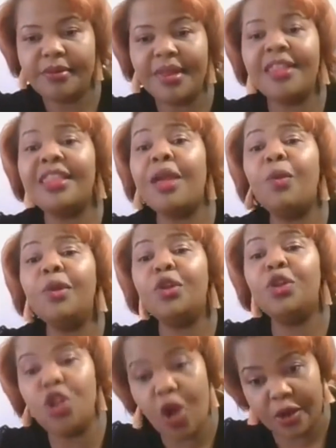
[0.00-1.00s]
they will
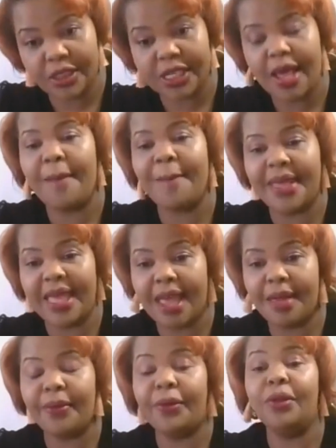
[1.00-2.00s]
not be
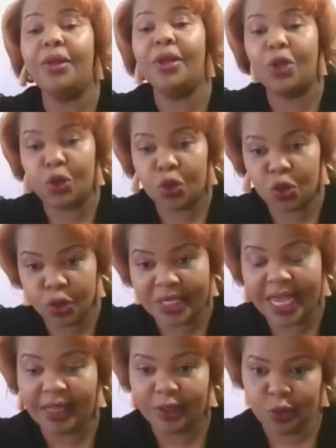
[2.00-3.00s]
able to
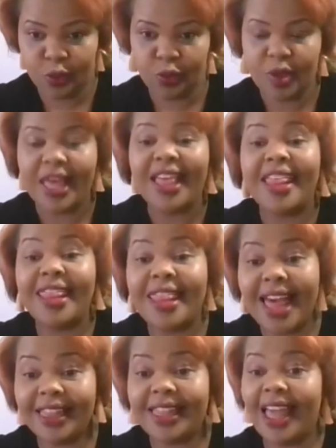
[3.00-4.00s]
tell you
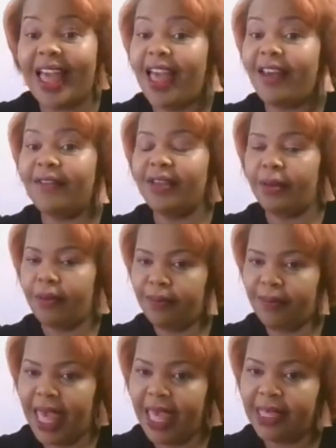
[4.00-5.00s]
that they are having
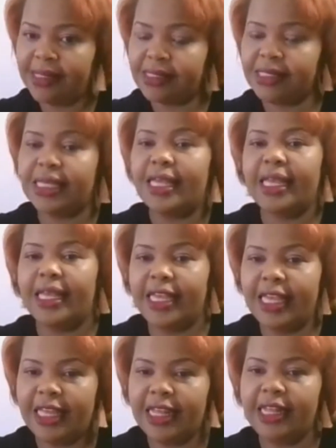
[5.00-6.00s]
pains
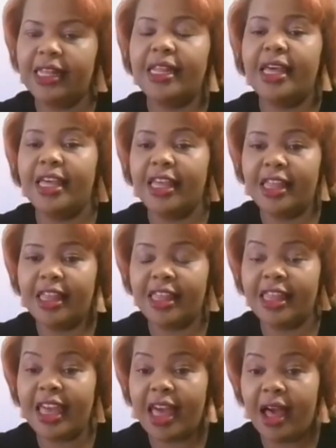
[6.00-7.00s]
in
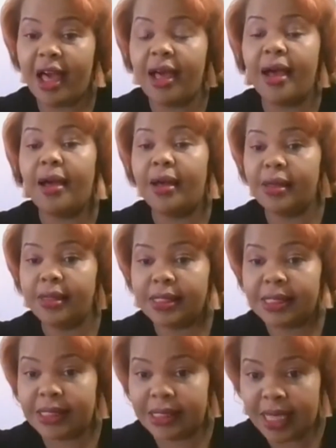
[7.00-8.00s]
their
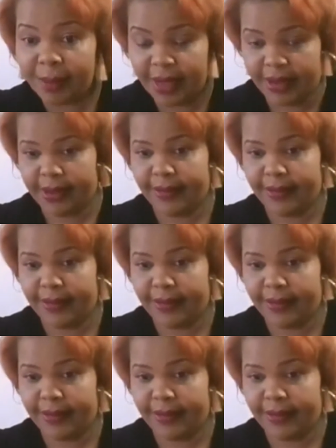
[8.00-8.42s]
stomach.